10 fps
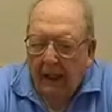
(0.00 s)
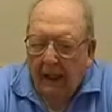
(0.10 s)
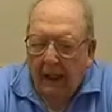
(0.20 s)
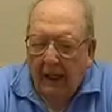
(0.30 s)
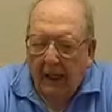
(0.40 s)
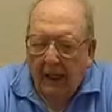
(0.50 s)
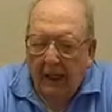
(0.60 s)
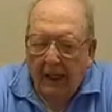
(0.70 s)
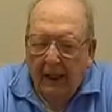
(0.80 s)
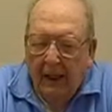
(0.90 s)

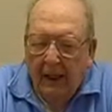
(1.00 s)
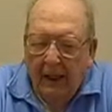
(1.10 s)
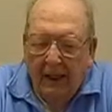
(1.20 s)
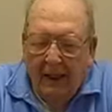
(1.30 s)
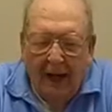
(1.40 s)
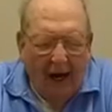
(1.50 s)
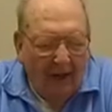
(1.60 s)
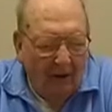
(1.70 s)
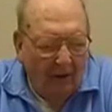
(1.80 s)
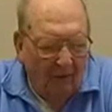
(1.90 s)
Uh. I
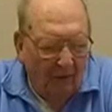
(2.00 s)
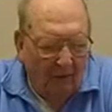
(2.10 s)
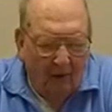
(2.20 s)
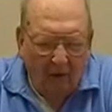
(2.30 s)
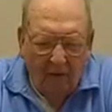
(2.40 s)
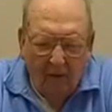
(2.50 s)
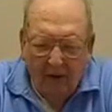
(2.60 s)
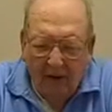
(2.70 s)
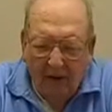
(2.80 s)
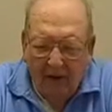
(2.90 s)
don't know
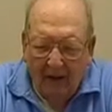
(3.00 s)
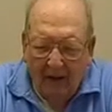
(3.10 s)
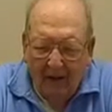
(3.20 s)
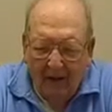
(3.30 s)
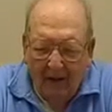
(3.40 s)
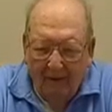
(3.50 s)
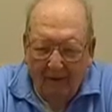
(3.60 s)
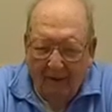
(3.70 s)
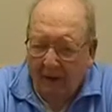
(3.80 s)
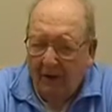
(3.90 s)
that
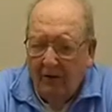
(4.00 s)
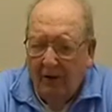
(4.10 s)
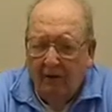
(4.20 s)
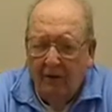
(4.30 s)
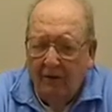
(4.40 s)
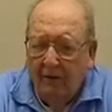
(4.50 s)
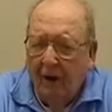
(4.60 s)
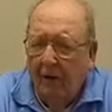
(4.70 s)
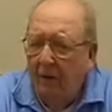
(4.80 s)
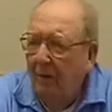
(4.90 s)
the rest of us was
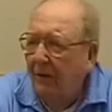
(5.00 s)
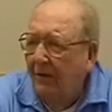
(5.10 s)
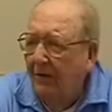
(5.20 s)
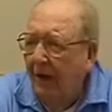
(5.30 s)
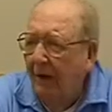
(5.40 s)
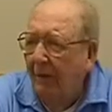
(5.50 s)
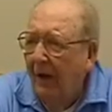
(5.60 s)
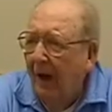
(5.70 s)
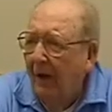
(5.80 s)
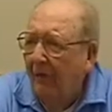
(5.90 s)
home at the same
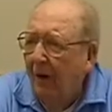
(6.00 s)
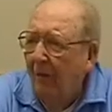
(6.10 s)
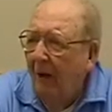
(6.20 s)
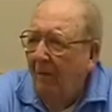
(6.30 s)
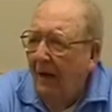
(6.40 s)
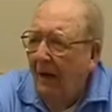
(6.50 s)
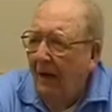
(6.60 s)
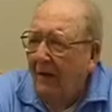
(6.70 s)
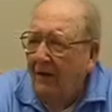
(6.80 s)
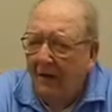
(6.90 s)
time, all my
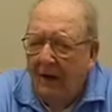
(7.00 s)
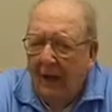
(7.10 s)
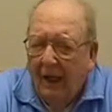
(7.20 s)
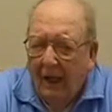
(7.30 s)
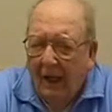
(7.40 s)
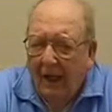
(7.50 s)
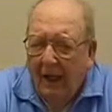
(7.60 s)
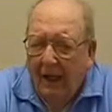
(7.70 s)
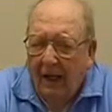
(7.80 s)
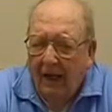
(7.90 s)
buddies, and
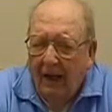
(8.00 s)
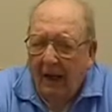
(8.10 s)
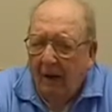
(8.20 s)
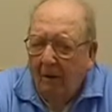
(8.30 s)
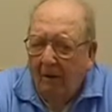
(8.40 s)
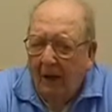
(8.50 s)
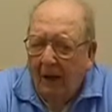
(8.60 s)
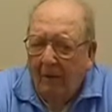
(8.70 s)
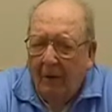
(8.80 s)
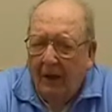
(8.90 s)
uh, none of them
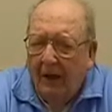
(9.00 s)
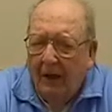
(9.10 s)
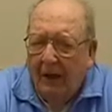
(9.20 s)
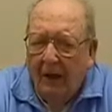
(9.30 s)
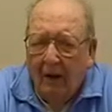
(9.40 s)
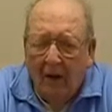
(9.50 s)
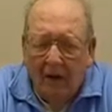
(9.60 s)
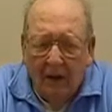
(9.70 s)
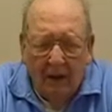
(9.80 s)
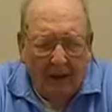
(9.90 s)
had been
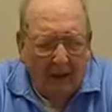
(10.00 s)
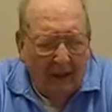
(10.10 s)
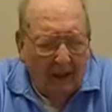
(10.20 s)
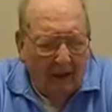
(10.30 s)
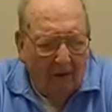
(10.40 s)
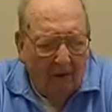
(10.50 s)
killed uh, that I can